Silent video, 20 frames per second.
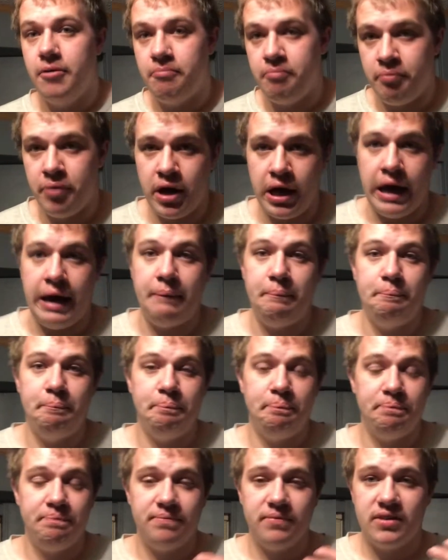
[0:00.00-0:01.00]
but
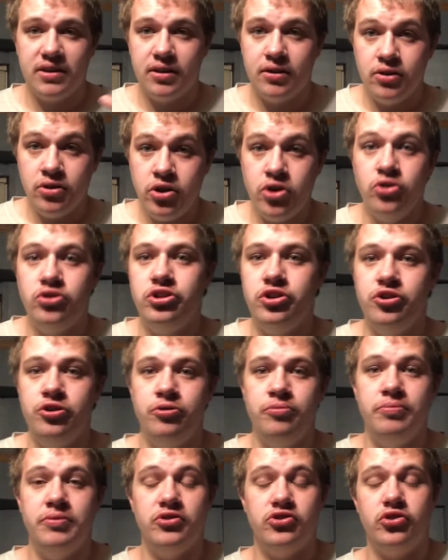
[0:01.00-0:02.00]

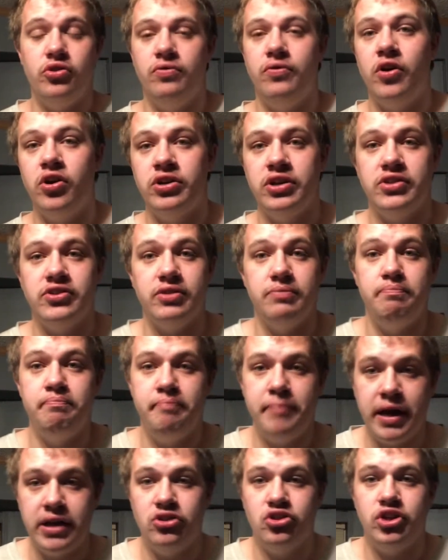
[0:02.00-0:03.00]
YouTube so far doesn't
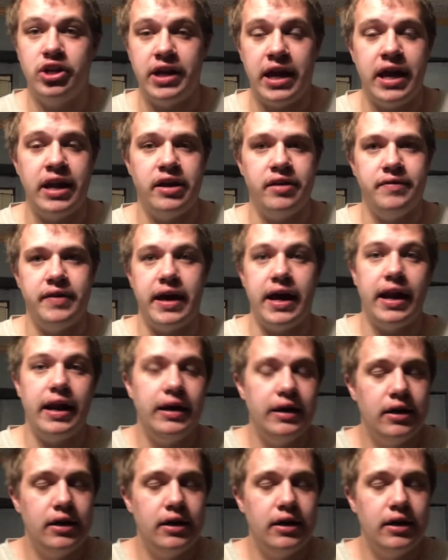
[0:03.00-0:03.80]
mention any of that.